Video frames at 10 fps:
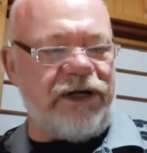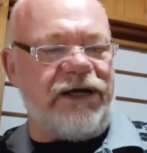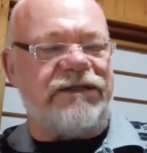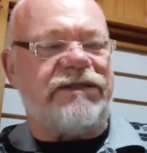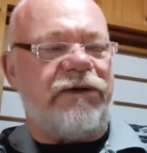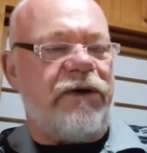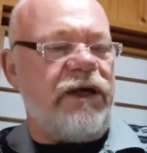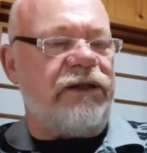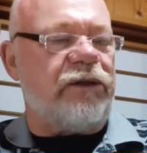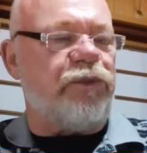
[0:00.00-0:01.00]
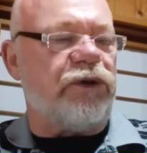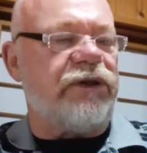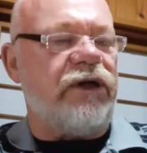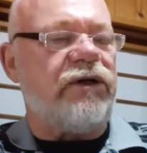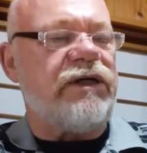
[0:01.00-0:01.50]
nice little book
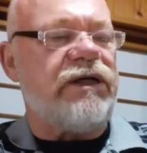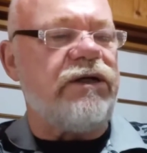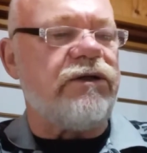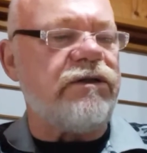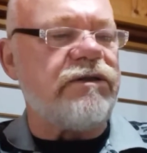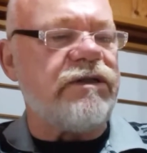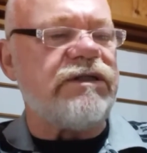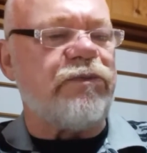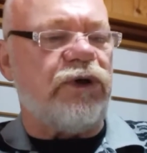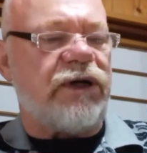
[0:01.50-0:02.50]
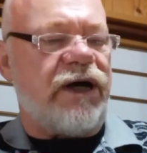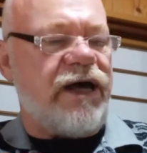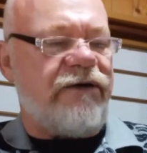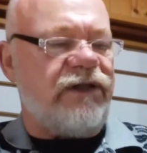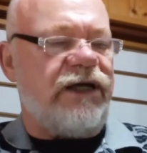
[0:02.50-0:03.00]
there. Here, this book I
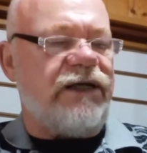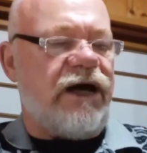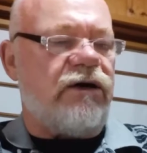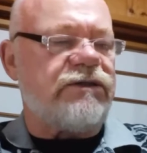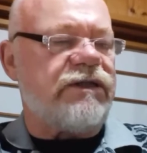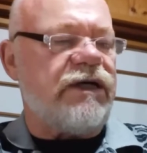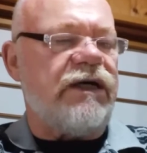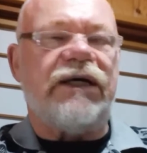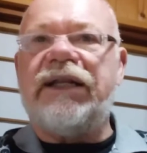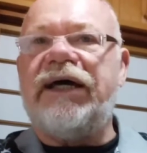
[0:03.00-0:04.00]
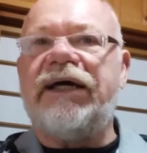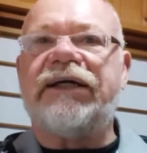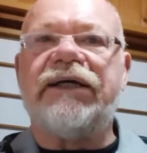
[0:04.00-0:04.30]
have laid out like